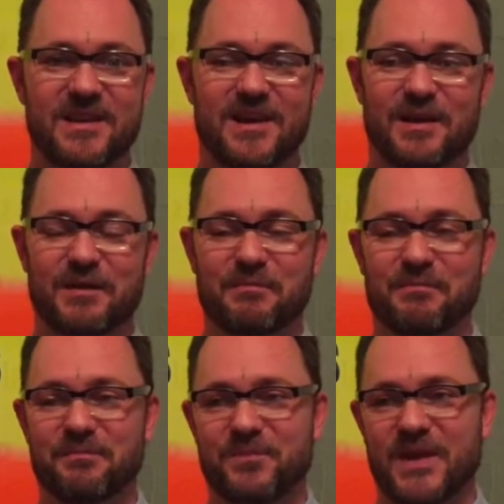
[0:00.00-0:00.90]

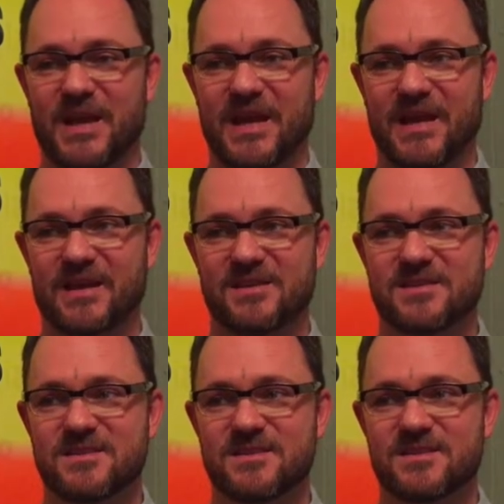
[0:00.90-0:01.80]
Um,
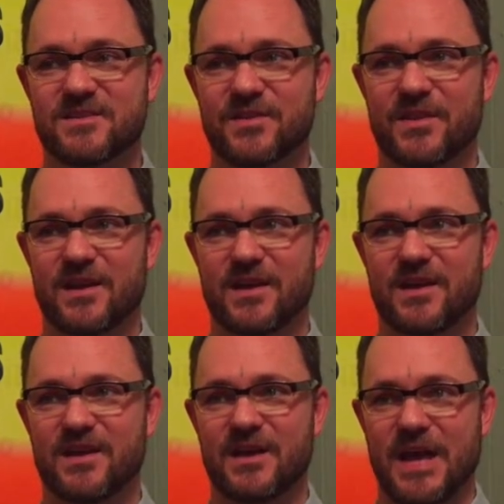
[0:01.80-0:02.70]
and
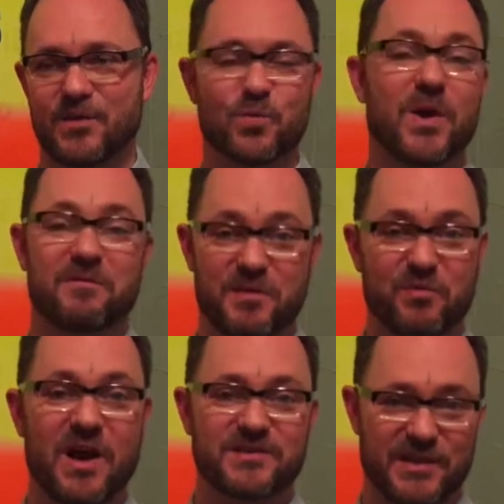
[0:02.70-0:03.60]
the and one of the
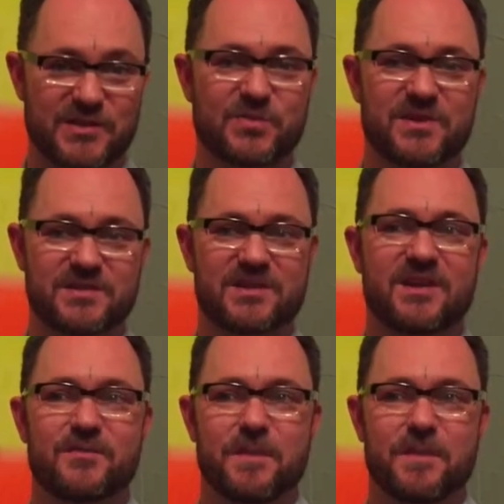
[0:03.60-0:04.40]
projects was